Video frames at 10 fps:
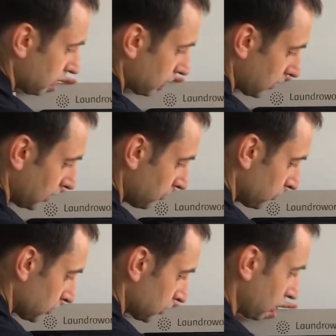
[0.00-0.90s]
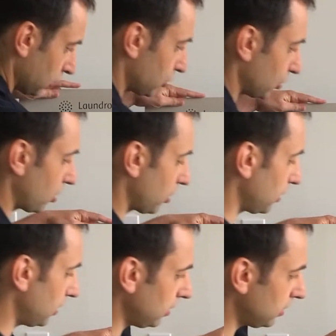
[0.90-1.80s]
Okay, I'm just going to insert it in
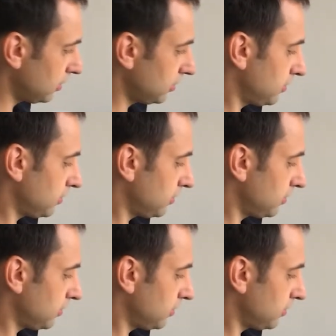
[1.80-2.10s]
here.